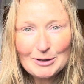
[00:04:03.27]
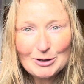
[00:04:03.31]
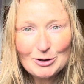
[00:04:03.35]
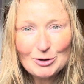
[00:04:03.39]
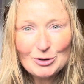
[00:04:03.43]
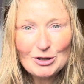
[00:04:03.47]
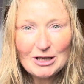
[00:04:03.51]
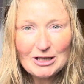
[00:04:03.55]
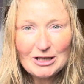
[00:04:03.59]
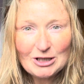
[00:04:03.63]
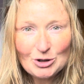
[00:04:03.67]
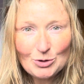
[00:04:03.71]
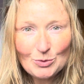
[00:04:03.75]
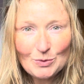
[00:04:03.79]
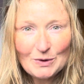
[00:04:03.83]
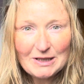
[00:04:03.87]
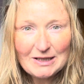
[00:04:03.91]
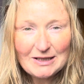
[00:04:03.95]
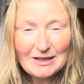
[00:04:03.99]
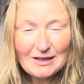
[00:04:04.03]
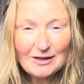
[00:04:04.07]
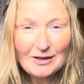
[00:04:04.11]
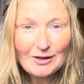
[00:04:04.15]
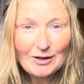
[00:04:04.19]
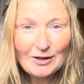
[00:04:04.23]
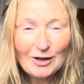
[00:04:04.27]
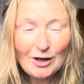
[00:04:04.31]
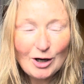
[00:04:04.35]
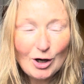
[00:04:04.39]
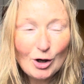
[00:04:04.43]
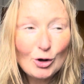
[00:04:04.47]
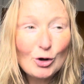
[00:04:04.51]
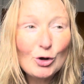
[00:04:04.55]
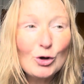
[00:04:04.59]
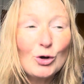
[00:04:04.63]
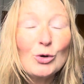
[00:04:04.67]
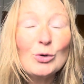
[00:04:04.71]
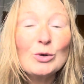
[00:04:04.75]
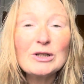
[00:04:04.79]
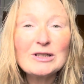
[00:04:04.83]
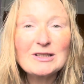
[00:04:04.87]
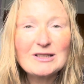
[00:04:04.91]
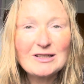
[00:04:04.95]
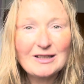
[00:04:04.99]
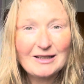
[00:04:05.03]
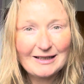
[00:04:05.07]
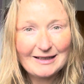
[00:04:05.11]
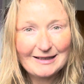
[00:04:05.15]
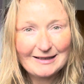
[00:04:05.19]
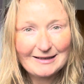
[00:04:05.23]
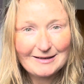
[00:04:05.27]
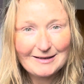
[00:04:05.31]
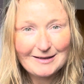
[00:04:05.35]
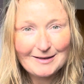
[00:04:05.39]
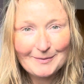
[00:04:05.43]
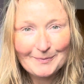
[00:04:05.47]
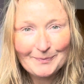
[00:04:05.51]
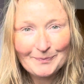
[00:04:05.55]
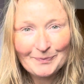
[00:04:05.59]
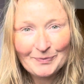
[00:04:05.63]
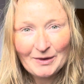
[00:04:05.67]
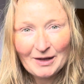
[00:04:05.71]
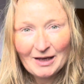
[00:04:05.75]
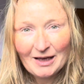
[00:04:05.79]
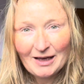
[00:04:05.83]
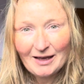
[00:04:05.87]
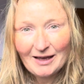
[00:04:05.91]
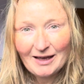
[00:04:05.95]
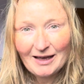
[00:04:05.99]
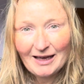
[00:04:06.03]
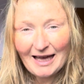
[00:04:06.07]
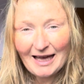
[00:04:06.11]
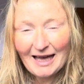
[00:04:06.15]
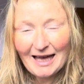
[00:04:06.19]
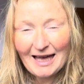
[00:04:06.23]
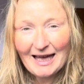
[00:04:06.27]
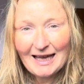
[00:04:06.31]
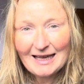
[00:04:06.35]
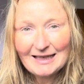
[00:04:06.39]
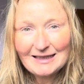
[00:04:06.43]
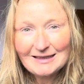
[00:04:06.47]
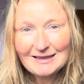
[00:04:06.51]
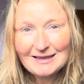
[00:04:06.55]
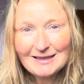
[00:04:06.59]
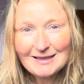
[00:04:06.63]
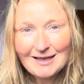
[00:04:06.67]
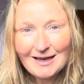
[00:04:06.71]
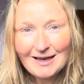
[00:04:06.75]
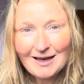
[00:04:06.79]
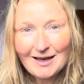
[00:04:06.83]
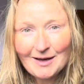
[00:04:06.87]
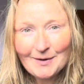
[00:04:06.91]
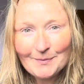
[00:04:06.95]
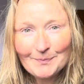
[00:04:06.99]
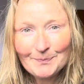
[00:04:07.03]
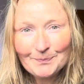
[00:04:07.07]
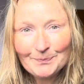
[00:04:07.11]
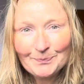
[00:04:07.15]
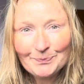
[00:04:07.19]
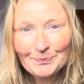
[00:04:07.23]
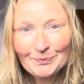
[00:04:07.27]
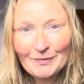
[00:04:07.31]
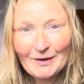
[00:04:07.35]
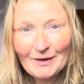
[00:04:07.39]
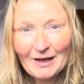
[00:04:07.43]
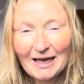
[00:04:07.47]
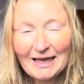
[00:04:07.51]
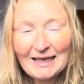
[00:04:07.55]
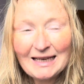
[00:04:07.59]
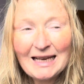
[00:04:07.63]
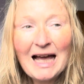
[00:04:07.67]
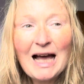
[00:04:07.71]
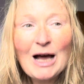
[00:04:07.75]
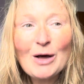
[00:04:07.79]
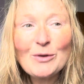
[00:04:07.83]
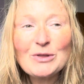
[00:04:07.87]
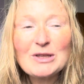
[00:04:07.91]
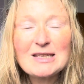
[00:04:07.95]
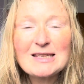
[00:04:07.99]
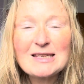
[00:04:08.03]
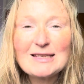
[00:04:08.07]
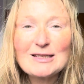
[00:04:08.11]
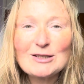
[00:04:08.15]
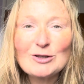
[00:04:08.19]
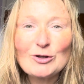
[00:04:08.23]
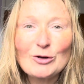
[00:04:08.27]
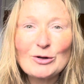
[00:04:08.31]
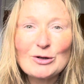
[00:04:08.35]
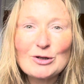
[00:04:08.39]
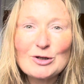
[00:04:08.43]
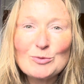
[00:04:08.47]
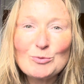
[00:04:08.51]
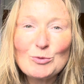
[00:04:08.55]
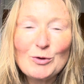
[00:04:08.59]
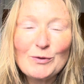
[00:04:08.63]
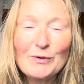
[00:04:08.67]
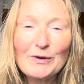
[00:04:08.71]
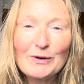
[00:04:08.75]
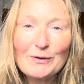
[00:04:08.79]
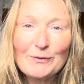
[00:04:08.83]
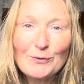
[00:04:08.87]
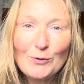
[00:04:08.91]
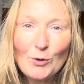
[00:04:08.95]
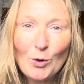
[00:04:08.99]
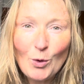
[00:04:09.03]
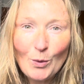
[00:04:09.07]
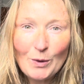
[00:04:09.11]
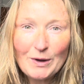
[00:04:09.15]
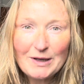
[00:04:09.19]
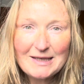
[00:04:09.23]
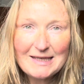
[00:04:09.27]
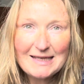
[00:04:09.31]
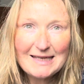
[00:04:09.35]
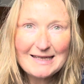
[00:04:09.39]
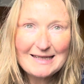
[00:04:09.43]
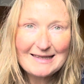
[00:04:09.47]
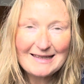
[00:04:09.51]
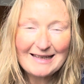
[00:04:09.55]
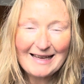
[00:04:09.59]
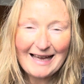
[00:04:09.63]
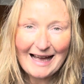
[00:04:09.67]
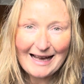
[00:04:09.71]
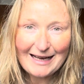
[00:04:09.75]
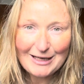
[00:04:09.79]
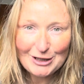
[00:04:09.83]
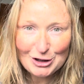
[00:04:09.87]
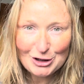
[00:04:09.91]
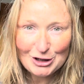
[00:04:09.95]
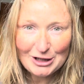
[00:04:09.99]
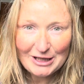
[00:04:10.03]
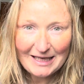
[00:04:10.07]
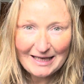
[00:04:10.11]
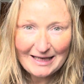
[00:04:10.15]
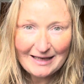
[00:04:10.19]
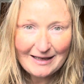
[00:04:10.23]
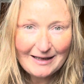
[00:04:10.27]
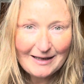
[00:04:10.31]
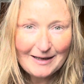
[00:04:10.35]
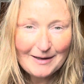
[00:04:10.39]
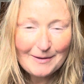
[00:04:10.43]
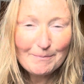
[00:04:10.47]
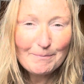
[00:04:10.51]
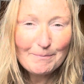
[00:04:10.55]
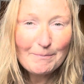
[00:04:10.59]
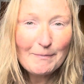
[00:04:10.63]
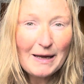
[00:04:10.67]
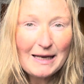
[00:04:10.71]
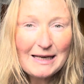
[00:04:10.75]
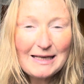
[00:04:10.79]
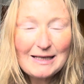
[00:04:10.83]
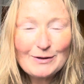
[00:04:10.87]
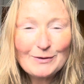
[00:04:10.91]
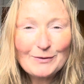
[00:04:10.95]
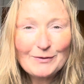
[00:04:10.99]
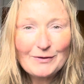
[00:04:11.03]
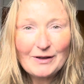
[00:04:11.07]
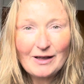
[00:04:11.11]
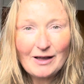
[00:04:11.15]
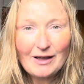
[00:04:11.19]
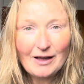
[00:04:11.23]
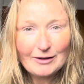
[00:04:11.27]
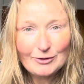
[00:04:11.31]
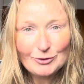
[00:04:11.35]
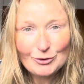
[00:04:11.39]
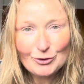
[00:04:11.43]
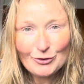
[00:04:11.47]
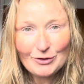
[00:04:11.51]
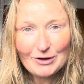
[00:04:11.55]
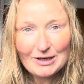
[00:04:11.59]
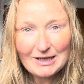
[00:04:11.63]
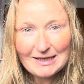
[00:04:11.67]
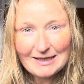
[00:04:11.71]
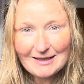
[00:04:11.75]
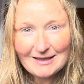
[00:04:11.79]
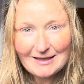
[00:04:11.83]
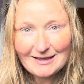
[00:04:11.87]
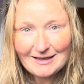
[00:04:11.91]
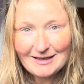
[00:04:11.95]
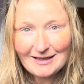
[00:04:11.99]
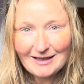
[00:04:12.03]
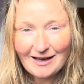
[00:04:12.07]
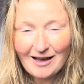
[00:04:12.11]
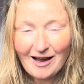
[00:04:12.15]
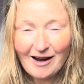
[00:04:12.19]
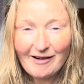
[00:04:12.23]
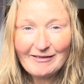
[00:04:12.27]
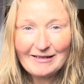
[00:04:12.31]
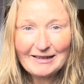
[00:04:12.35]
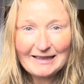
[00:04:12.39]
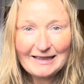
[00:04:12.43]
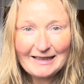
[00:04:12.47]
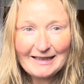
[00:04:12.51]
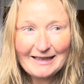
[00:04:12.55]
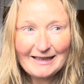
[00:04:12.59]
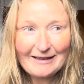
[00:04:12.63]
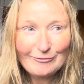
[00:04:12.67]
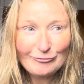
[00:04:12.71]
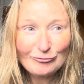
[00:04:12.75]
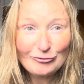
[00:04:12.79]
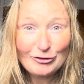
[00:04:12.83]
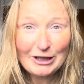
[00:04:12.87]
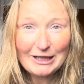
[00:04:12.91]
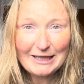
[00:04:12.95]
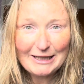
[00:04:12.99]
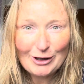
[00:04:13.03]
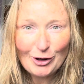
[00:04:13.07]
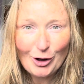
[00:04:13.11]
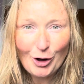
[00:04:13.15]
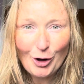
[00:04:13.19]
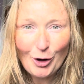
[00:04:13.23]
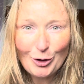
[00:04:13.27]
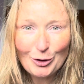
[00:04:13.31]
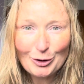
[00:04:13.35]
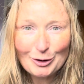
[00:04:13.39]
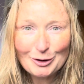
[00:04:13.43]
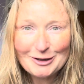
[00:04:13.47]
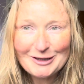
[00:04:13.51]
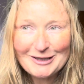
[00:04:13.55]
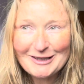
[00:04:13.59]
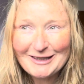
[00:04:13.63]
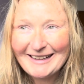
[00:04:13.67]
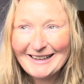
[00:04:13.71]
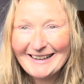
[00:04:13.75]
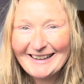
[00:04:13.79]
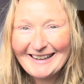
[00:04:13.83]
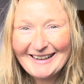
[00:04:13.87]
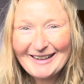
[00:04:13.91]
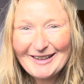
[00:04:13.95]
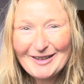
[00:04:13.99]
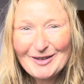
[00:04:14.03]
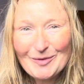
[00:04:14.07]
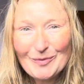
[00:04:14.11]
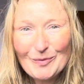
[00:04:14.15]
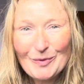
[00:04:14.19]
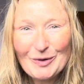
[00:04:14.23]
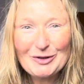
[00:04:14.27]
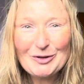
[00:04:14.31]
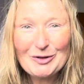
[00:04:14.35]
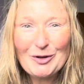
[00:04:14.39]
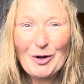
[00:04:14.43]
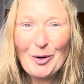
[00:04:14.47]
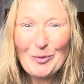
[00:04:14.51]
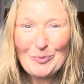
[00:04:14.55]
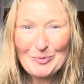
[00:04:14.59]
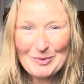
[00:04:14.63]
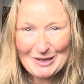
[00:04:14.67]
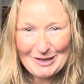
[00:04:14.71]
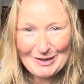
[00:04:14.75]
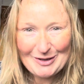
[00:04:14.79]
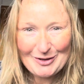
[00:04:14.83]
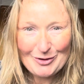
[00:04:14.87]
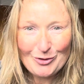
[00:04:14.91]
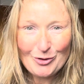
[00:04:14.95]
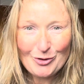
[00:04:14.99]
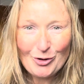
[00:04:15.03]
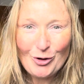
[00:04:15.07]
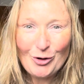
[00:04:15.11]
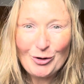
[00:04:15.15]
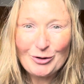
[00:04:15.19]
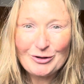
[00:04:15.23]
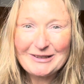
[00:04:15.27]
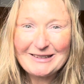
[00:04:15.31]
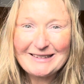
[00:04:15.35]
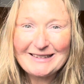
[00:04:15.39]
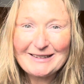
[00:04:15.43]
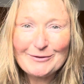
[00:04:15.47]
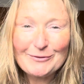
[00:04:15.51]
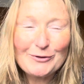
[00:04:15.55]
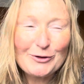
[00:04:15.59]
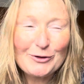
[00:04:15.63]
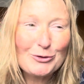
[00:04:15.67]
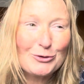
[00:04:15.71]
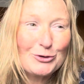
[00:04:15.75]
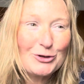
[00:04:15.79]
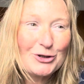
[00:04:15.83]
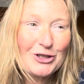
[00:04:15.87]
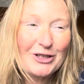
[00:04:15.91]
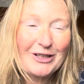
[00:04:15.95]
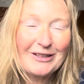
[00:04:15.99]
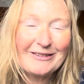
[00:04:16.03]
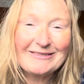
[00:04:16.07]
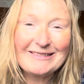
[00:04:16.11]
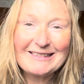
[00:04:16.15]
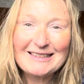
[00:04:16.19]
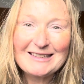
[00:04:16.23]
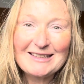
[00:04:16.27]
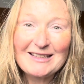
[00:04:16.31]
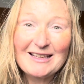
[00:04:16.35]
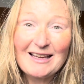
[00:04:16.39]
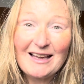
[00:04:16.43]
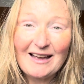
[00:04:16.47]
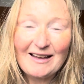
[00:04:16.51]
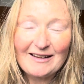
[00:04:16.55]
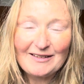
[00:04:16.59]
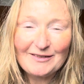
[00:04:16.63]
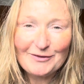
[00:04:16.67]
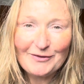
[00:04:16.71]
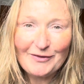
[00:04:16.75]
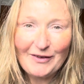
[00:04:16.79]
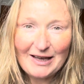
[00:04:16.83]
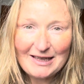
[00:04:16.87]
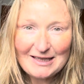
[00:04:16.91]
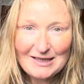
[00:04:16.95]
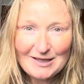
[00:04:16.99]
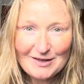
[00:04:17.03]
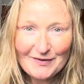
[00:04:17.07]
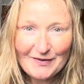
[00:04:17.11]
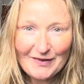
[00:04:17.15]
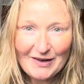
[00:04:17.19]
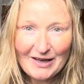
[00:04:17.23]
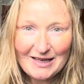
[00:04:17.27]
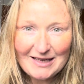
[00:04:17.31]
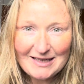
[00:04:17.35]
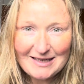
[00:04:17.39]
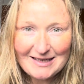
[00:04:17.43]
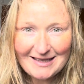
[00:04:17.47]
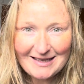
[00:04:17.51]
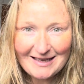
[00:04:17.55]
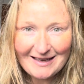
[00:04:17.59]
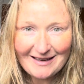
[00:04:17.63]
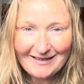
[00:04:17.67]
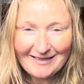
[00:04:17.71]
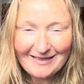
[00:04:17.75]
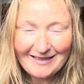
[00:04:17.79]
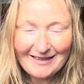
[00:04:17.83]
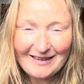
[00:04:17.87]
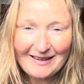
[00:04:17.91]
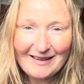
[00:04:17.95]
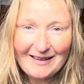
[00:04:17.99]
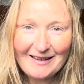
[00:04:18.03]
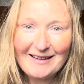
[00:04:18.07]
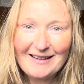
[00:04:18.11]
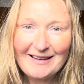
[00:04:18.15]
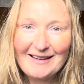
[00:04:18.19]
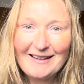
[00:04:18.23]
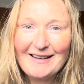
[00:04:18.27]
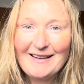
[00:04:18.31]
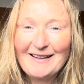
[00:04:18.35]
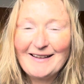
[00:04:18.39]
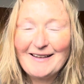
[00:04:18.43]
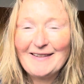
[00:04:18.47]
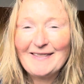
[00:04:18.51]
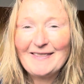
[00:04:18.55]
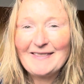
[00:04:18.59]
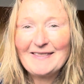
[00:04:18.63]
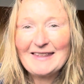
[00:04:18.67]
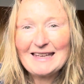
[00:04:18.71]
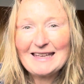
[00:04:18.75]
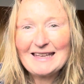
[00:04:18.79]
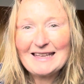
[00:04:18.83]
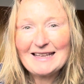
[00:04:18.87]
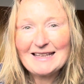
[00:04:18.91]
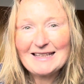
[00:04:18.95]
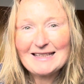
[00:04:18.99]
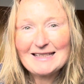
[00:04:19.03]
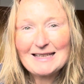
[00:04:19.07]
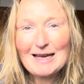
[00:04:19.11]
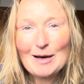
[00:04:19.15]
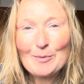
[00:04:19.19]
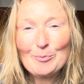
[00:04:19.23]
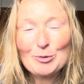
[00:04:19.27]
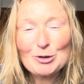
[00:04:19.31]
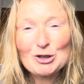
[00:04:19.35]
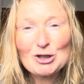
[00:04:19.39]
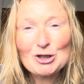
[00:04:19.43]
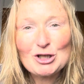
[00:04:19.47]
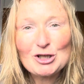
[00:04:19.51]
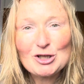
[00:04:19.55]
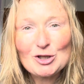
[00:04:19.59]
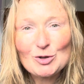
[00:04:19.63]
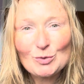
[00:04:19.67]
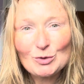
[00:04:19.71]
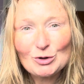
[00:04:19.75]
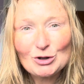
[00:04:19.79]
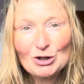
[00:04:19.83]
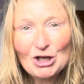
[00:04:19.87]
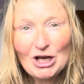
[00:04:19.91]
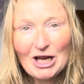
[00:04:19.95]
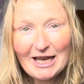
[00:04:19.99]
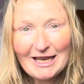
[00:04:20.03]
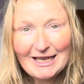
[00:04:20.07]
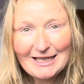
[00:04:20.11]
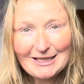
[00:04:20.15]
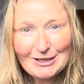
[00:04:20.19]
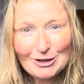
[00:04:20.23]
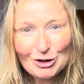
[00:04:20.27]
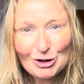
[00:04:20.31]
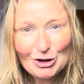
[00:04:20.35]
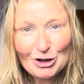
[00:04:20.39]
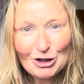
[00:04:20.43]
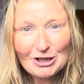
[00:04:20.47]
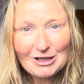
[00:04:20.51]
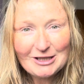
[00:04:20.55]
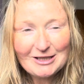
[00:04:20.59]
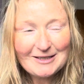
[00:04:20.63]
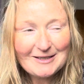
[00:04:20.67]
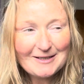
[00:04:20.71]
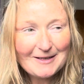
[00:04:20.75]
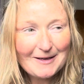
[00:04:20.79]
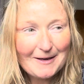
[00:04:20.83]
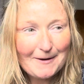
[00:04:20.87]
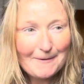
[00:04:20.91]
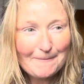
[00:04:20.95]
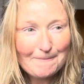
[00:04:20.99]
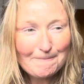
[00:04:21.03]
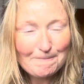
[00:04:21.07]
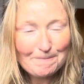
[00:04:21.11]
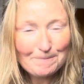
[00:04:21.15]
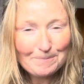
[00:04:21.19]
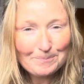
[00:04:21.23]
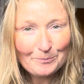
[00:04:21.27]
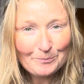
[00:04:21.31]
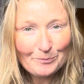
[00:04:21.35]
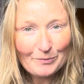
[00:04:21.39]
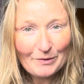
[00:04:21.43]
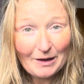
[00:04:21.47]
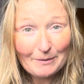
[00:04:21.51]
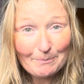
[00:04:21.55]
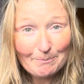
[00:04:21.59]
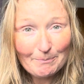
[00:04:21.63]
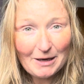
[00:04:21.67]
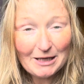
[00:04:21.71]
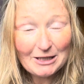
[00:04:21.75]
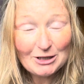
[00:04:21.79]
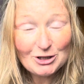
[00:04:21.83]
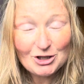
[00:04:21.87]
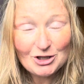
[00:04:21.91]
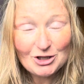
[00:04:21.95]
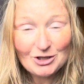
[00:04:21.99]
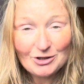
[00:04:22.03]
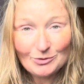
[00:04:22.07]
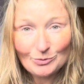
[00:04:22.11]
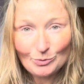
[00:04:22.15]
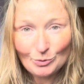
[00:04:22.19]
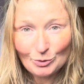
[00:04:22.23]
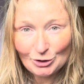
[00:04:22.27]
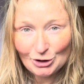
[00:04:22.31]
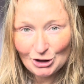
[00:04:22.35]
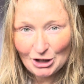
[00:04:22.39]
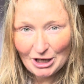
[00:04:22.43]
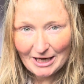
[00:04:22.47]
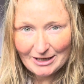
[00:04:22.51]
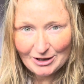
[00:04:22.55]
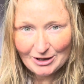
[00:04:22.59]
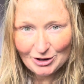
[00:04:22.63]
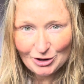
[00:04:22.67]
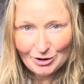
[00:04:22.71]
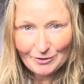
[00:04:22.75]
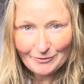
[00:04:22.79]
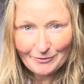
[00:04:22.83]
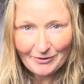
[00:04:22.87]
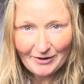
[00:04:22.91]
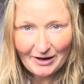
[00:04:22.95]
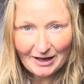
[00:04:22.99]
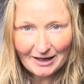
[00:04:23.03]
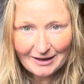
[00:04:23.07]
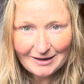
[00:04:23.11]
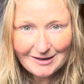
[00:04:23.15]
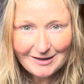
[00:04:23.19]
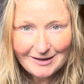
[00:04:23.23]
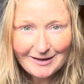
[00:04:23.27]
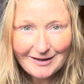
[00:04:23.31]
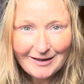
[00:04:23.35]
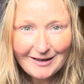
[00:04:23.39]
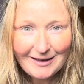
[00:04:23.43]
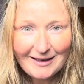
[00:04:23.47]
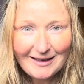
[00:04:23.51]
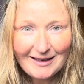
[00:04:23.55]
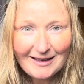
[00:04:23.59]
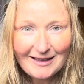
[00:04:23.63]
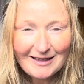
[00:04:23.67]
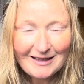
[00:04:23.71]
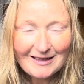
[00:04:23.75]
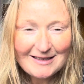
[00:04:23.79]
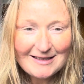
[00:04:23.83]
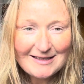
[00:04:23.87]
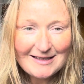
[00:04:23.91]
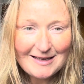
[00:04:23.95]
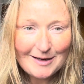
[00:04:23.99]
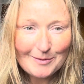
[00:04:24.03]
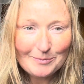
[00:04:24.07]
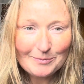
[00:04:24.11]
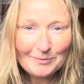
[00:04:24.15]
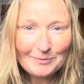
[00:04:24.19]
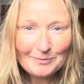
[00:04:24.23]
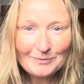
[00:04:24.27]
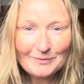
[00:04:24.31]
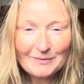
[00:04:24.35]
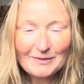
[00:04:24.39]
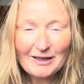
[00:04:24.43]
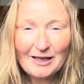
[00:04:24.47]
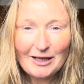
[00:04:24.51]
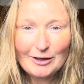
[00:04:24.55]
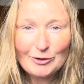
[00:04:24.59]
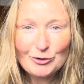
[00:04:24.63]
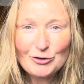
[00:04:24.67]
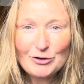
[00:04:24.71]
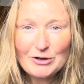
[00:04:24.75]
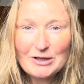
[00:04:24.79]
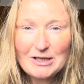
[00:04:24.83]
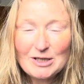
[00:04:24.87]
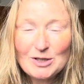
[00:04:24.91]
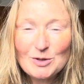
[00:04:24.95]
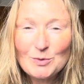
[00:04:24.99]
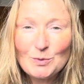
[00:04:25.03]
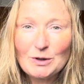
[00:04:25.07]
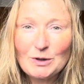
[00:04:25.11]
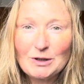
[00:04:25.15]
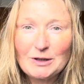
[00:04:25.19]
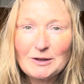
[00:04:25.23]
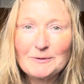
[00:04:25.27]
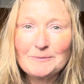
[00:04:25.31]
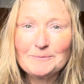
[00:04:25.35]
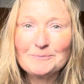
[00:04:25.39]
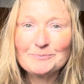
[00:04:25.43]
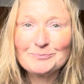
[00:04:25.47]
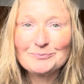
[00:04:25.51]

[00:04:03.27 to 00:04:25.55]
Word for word: you tend to eat a, a cooler diet. And, um, and how this looks moving forwards is that actually many of the countries that are currently really cold will not be so cold in the future and, and vice versa. The, the uh, temperatures will change and um, much will change, in fact. Some countries will